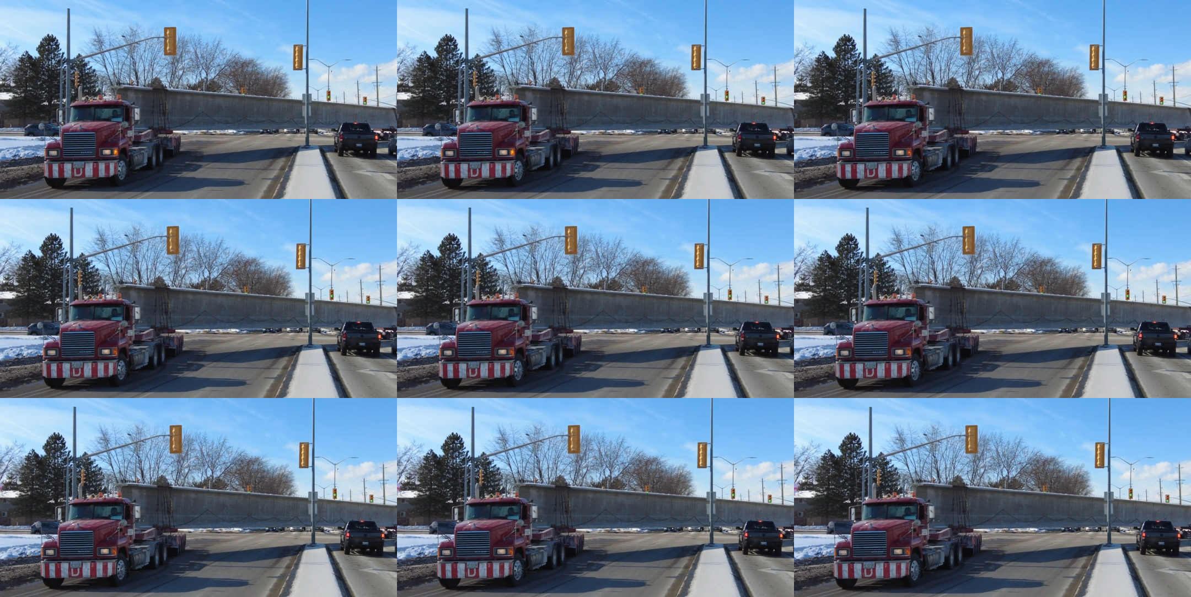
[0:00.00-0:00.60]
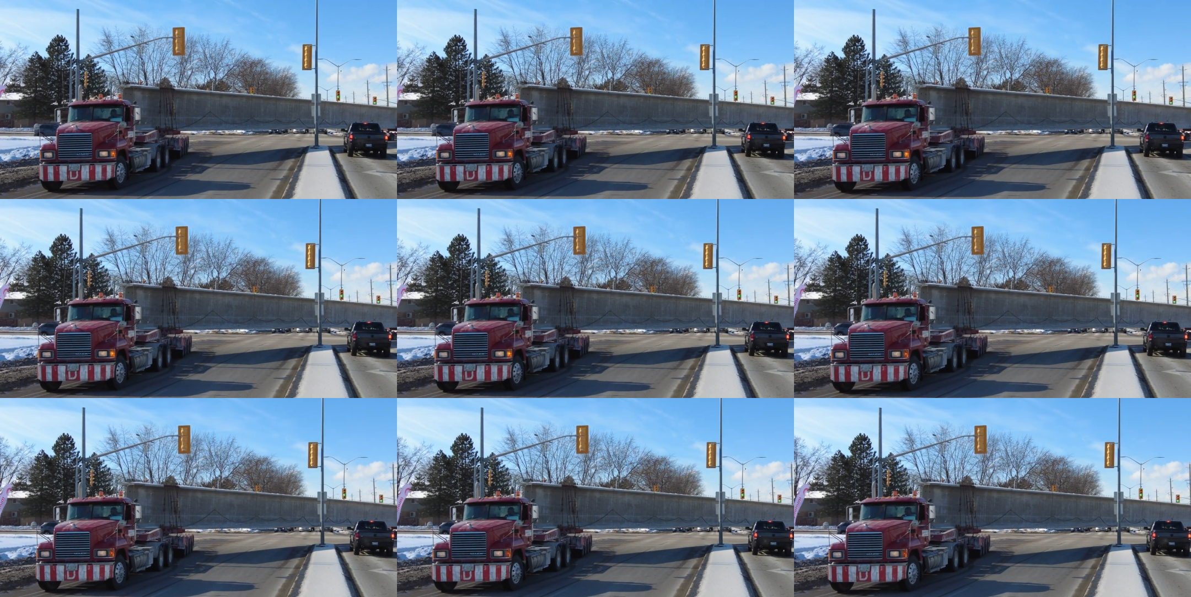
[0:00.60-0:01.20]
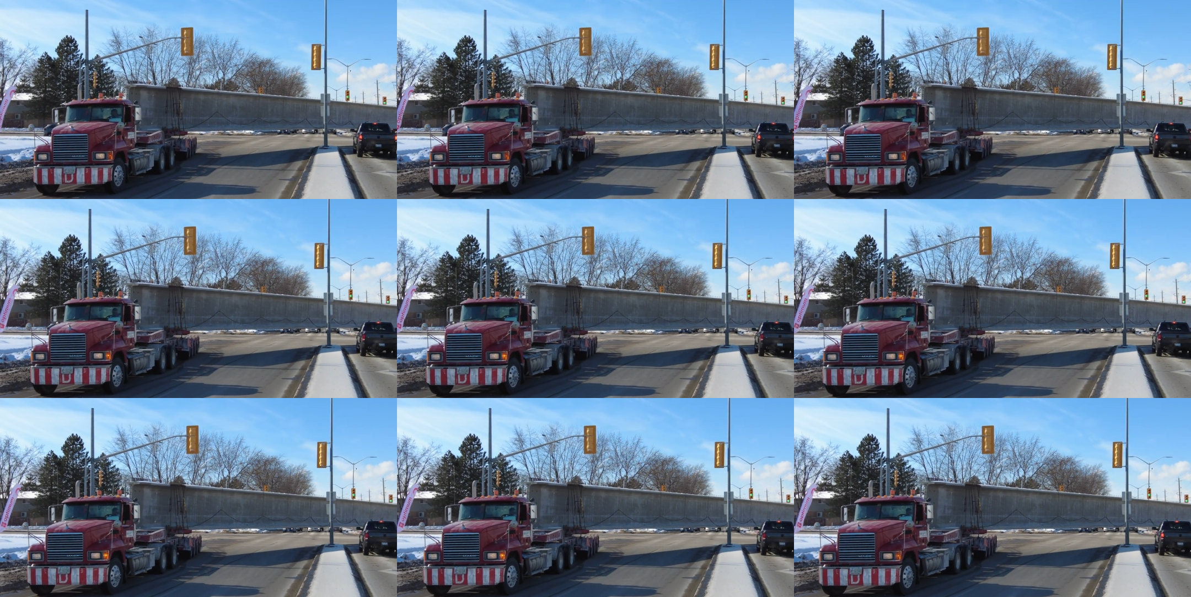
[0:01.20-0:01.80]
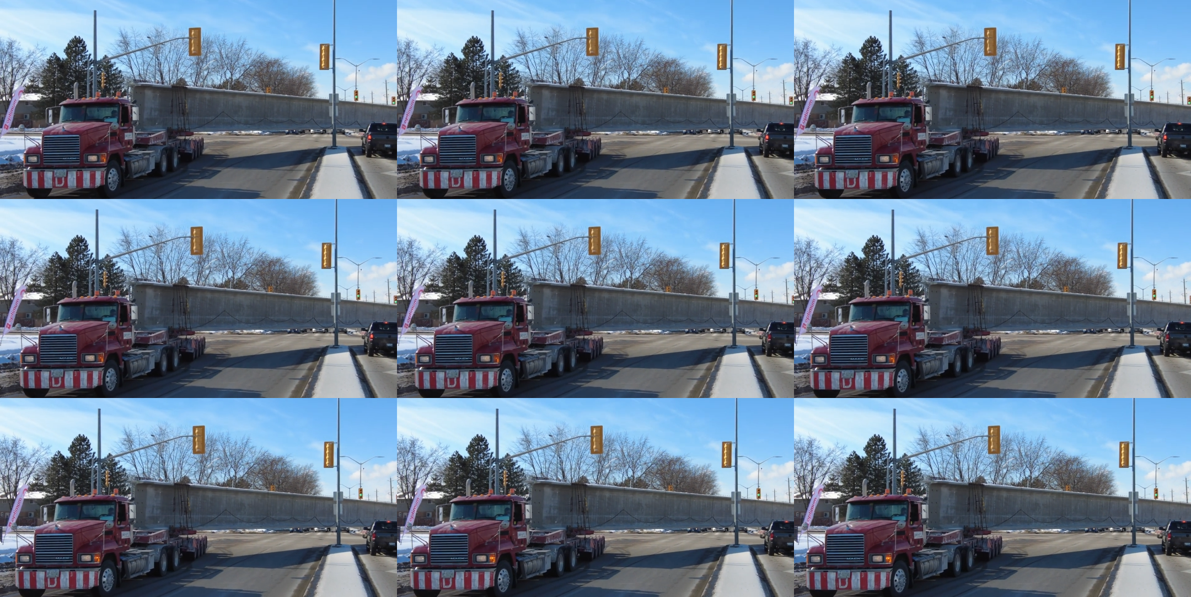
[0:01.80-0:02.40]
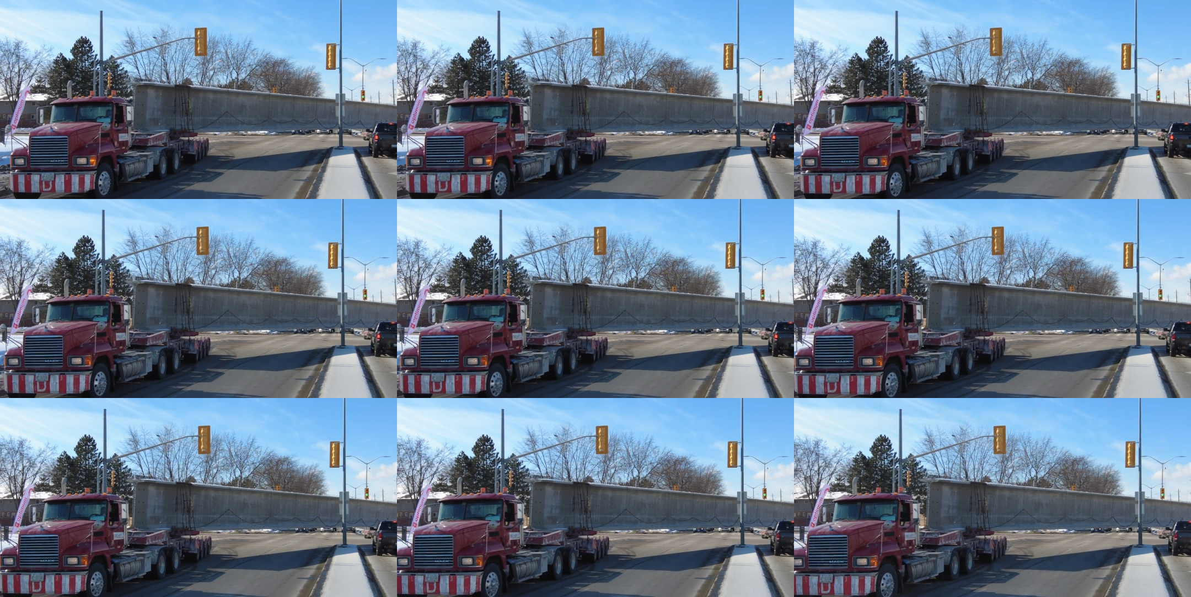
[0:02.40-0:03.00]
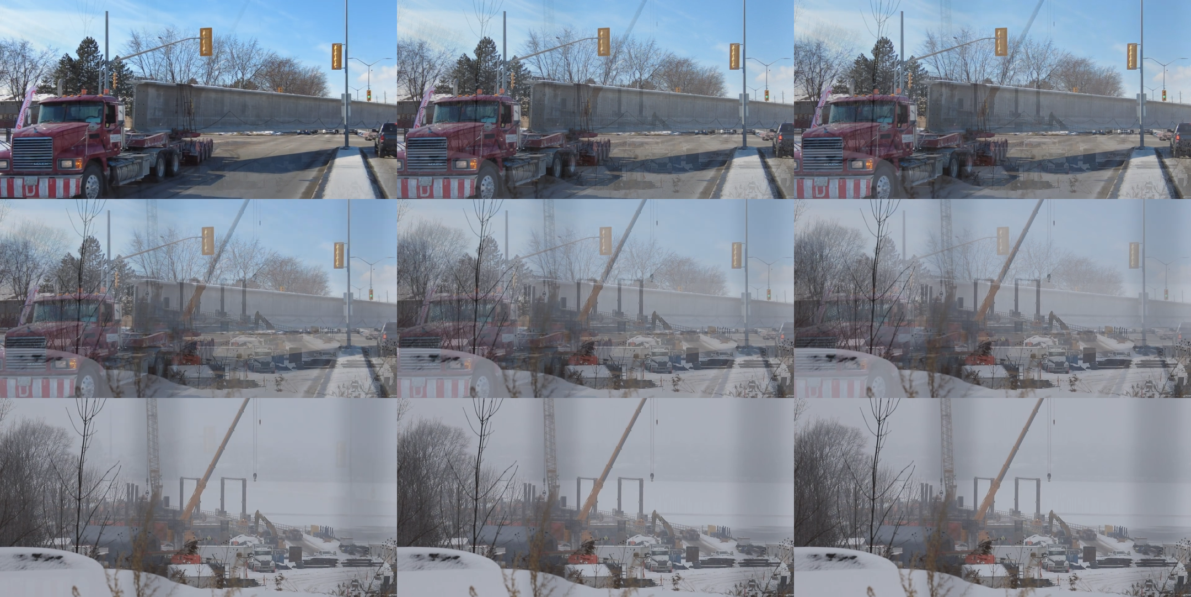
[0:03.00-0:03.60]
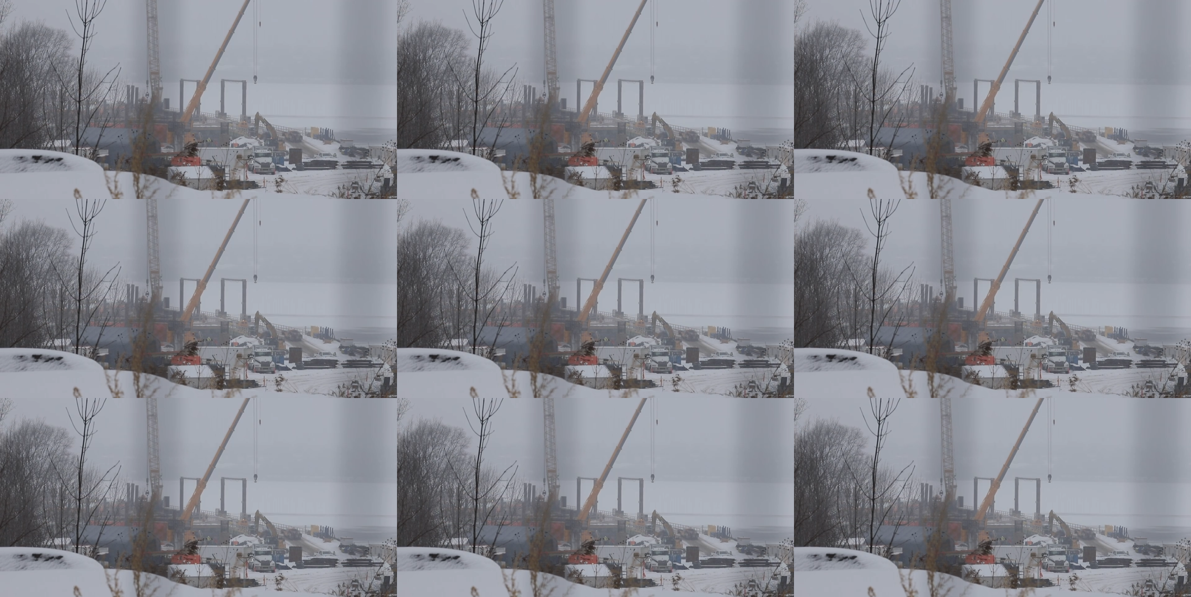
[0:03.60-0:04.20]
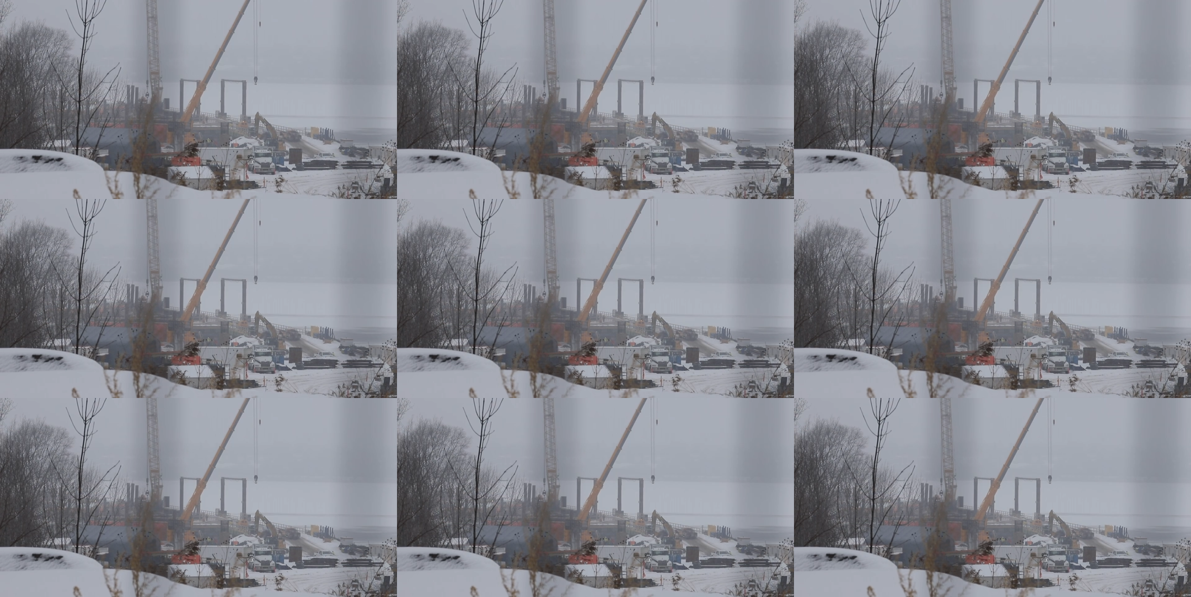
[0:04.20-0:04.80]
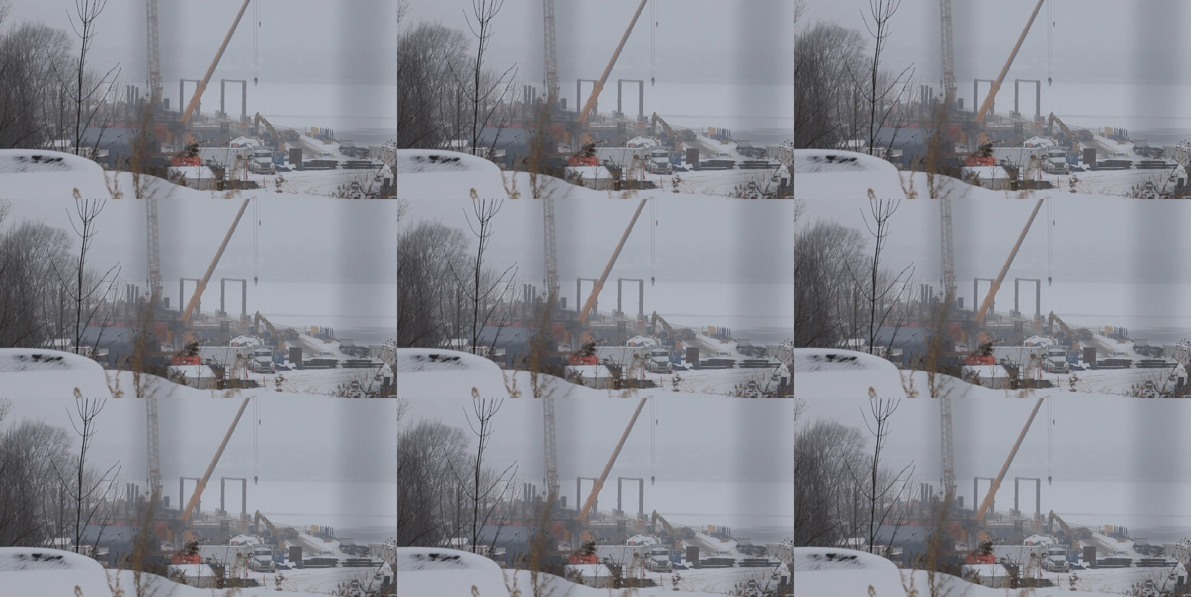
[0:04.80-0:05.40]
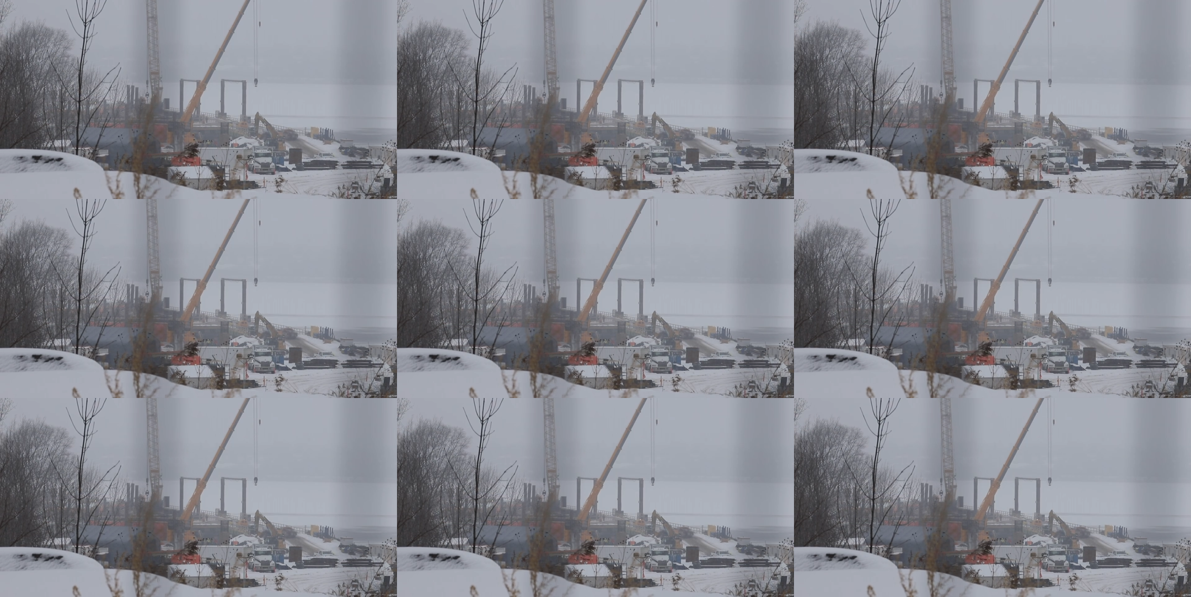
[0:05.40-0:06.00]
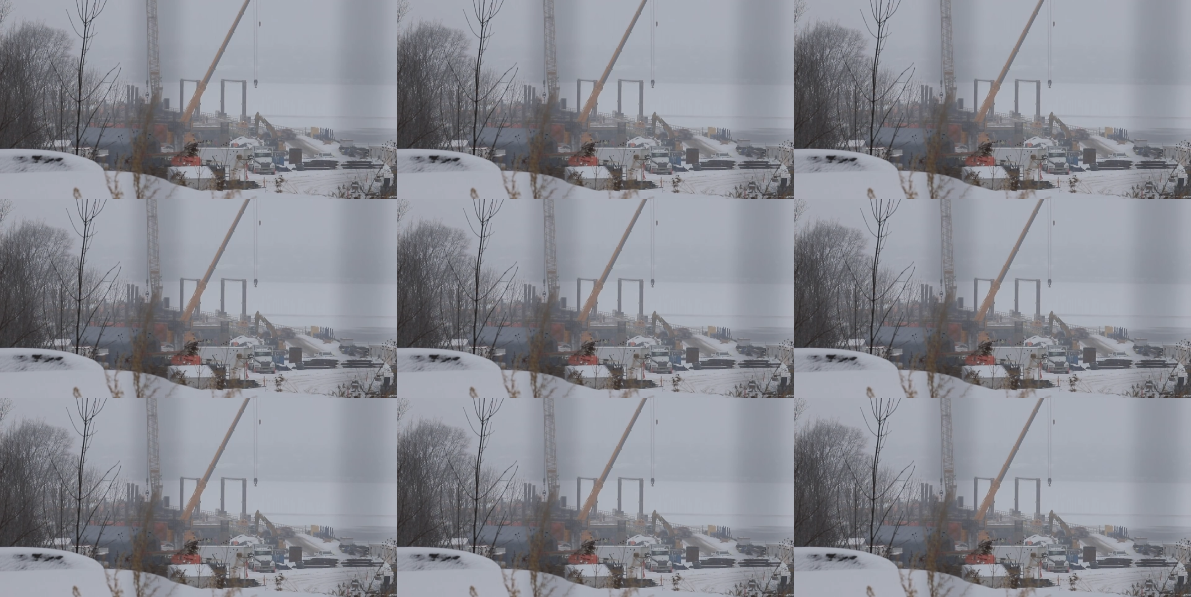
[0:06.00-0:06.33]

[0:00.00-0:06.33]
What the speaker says: (no speaker visible)